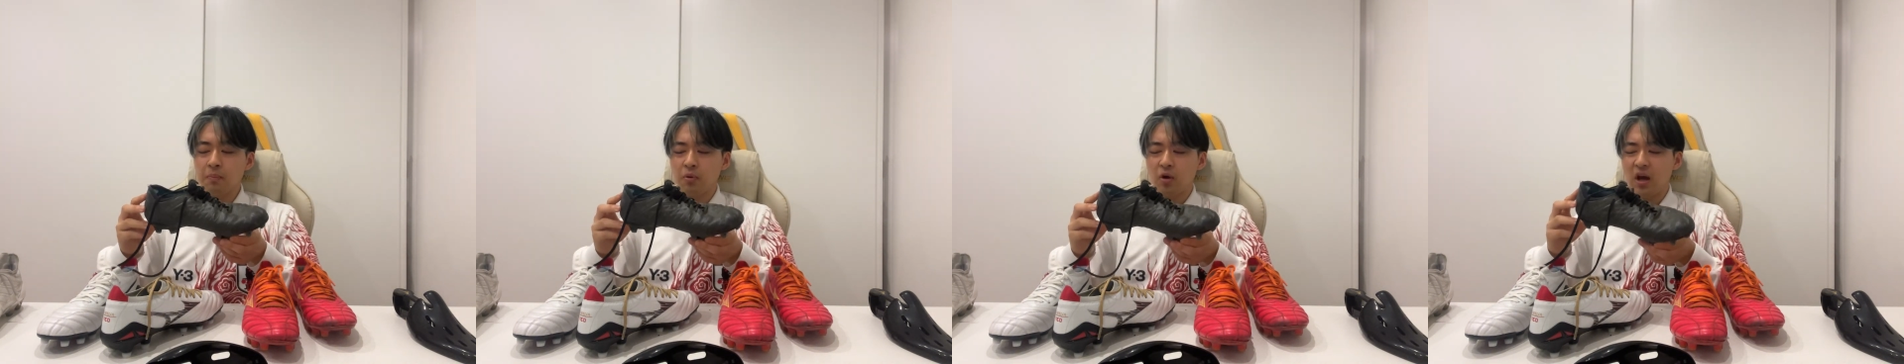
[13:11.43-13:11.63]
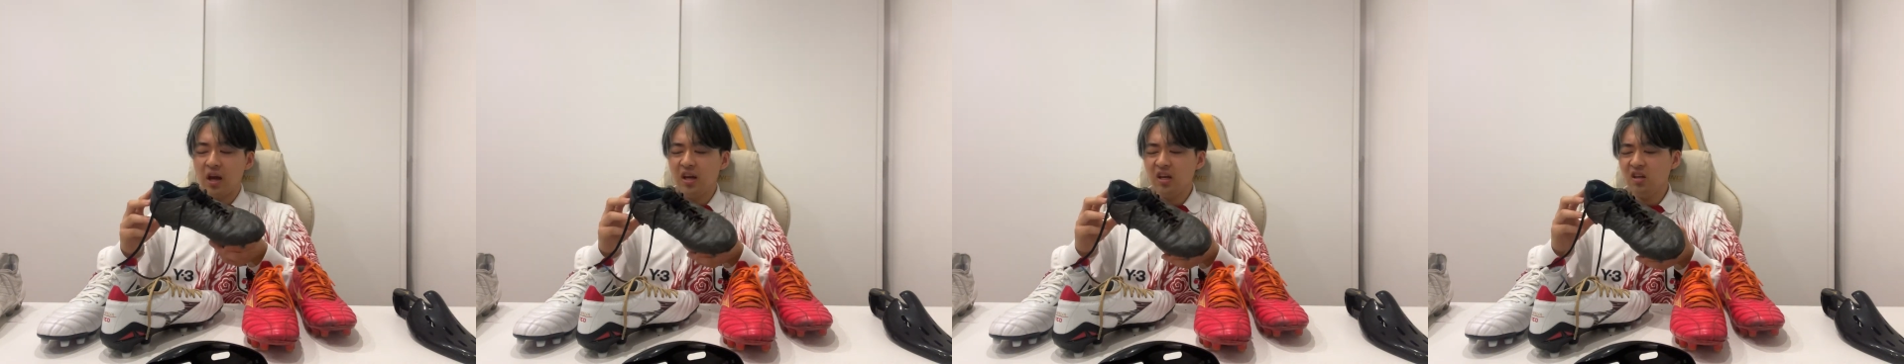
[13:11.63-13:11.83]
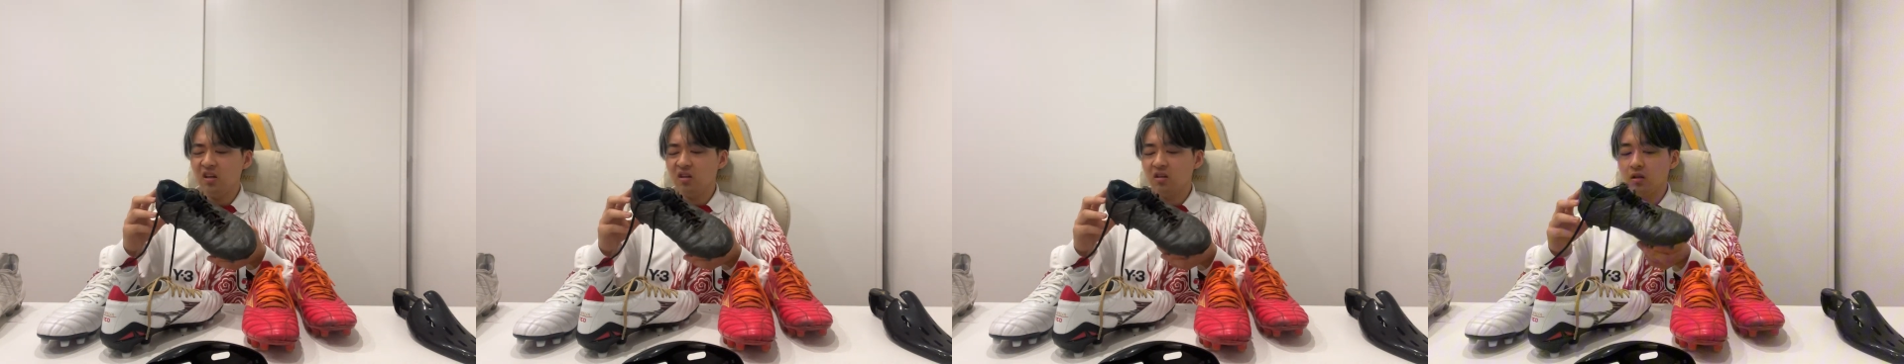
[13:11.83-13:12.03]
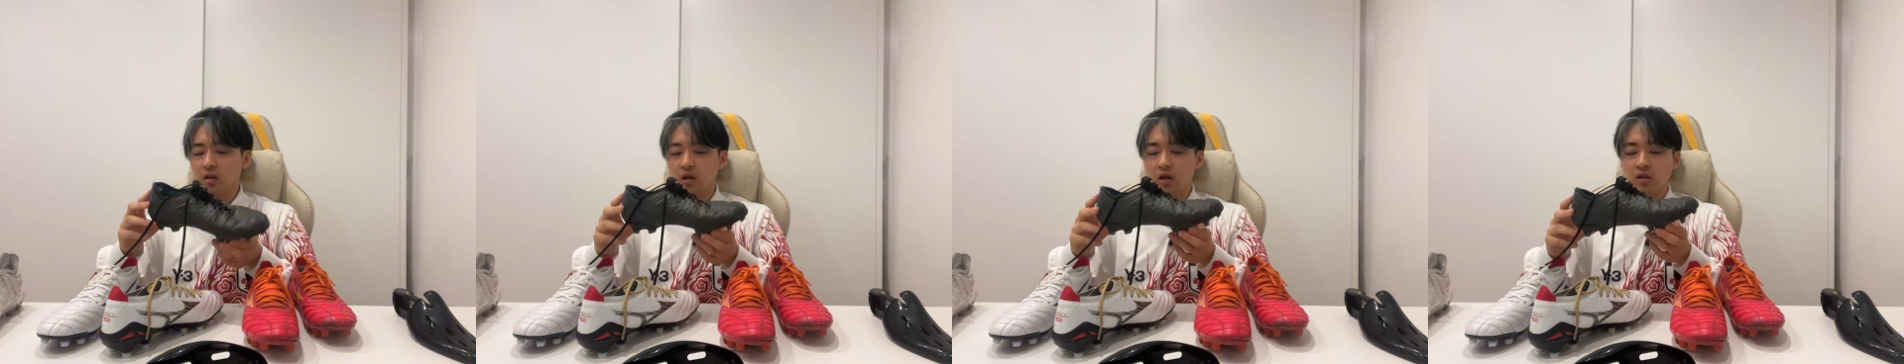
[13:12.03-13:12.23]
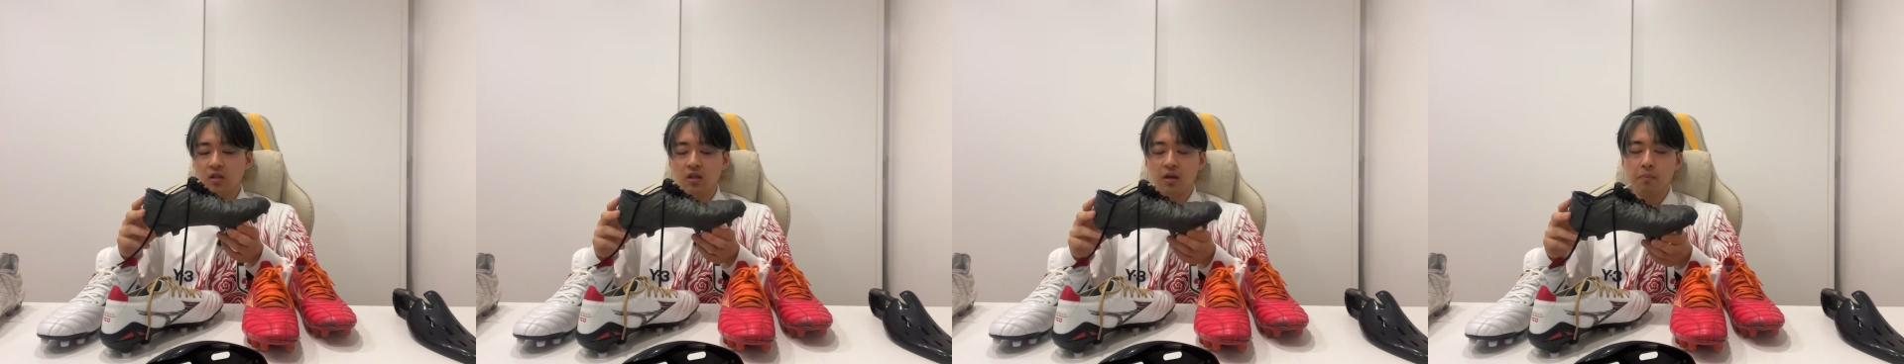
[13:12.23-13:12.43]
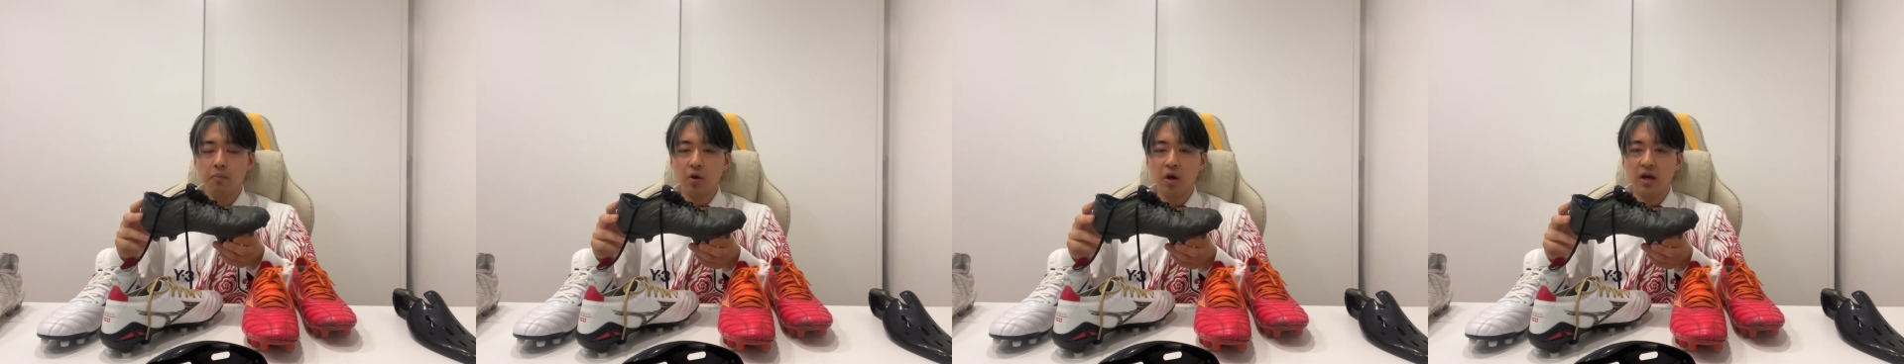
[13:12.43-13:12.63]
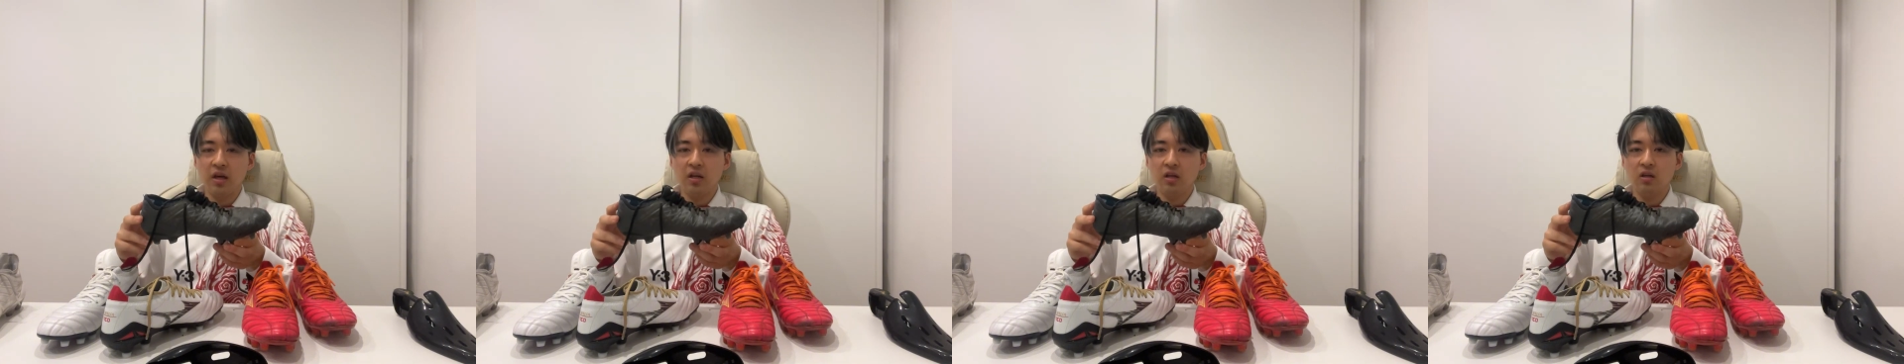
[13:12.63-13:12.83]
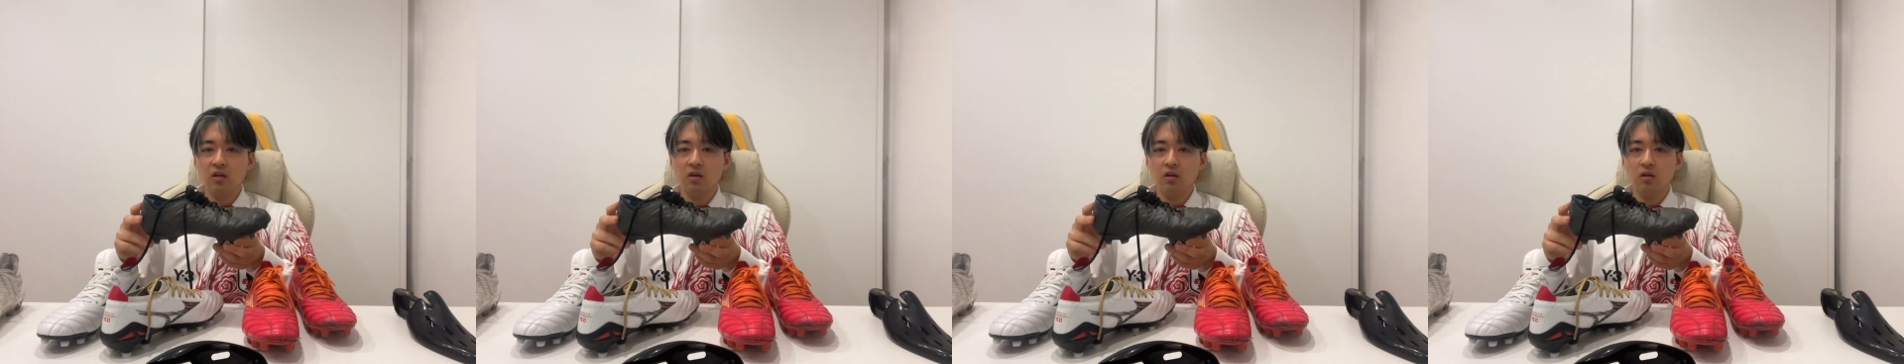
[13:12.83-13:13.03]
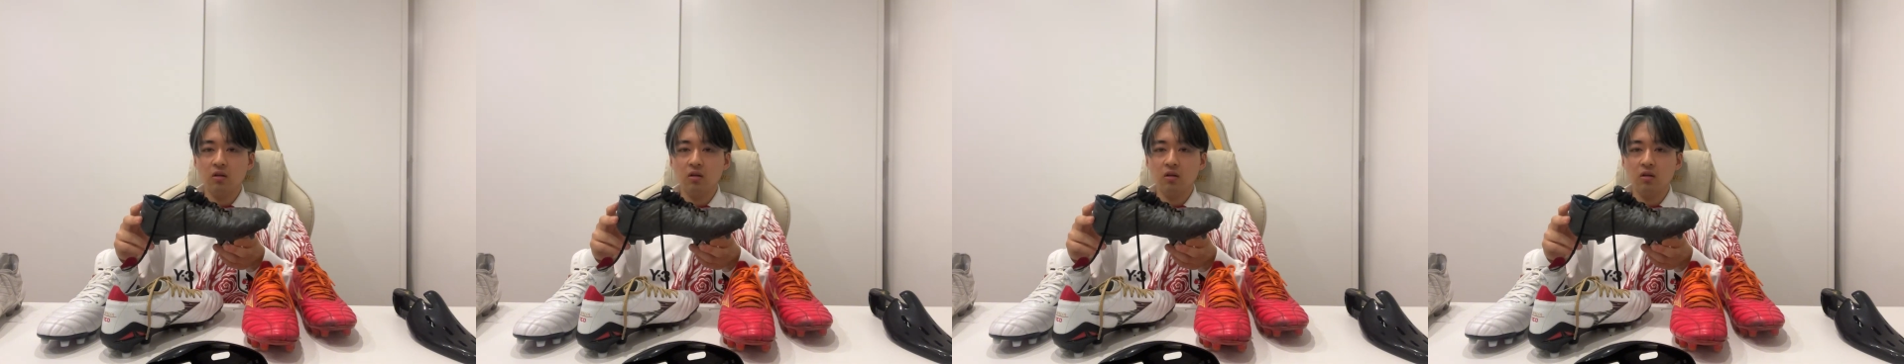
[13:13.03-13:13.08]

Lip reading: 8, yeah, Tiempo 8